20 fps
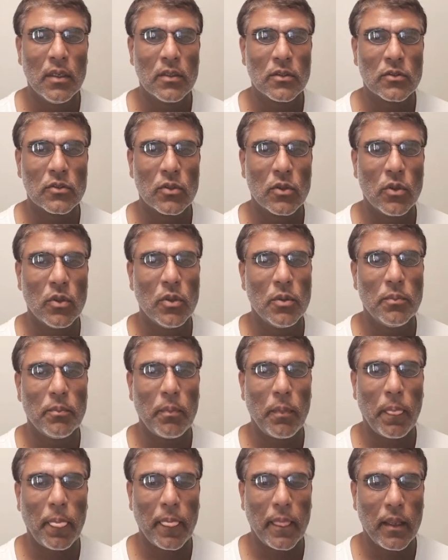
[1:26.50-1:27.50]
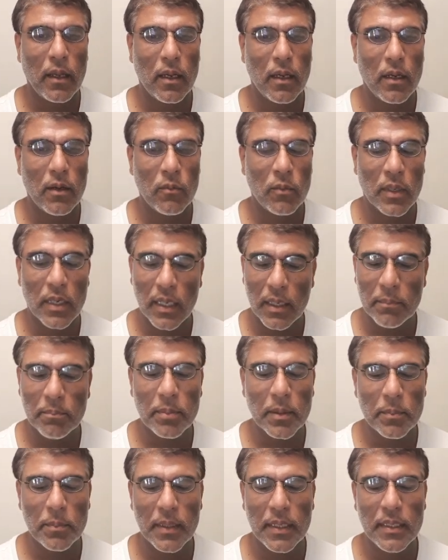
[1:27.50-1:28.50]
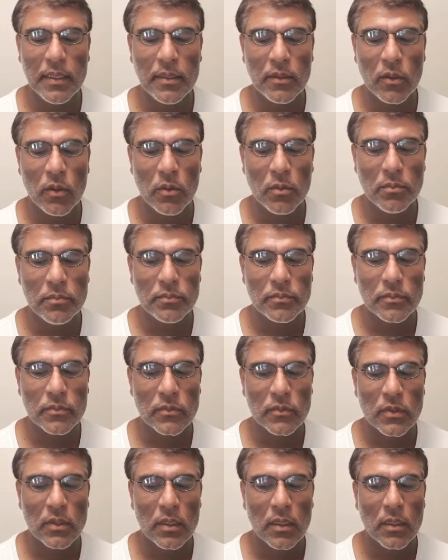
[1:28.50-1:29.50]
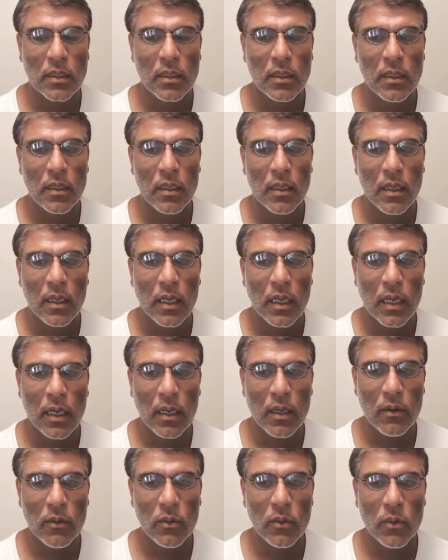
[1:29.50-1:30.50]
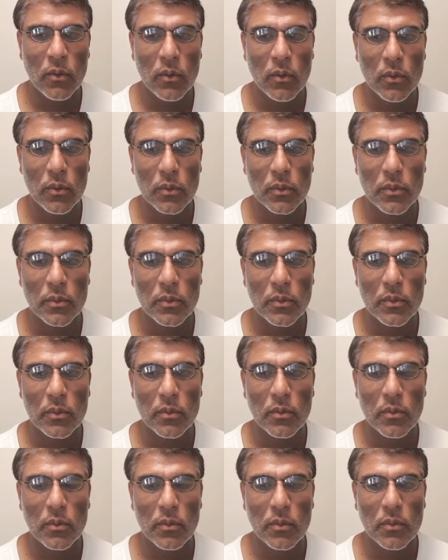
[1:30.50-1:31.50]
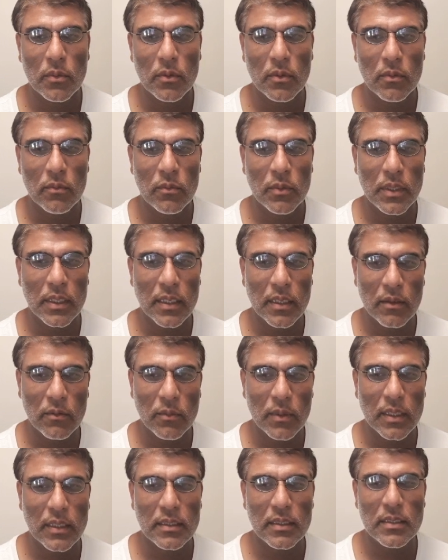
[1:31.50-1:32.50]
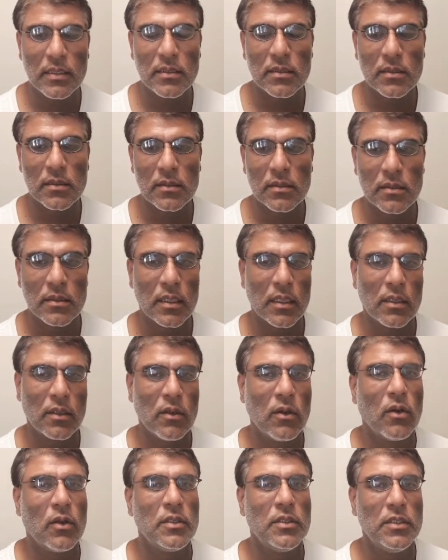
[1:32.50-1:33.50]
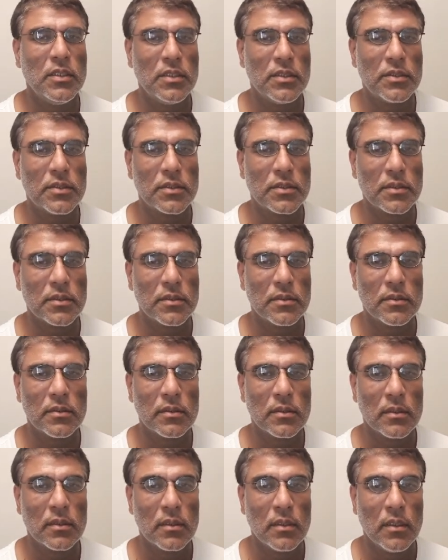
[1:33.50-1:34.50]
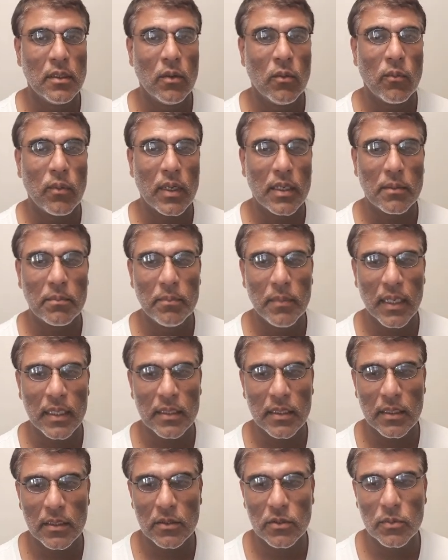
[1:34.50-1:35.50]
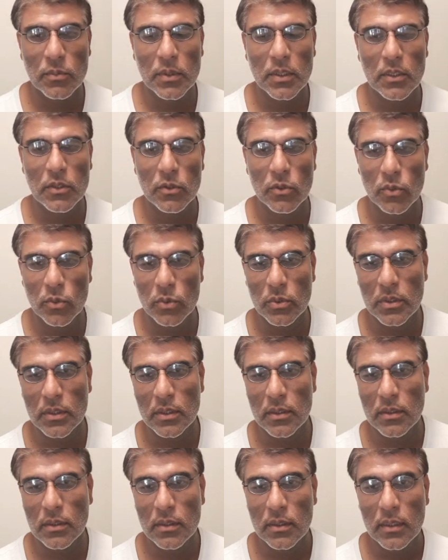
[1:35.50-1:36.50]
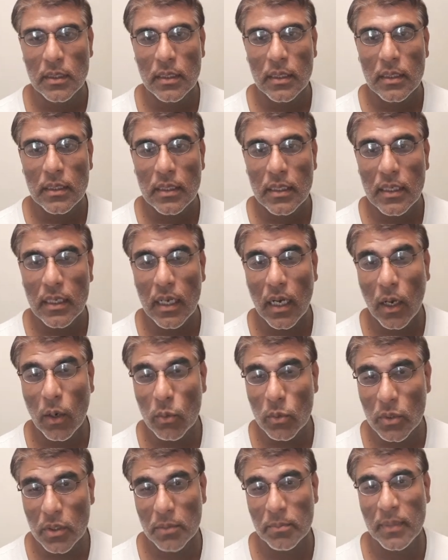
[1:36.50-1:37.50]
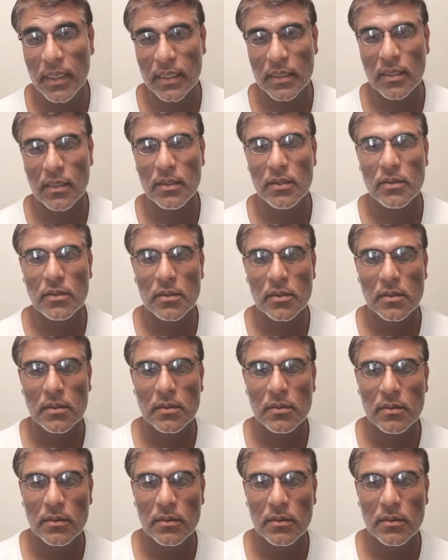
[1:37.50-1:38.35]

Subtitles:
So, what I am preparing now, how we convert these technologies, what methods we use, the outer methods.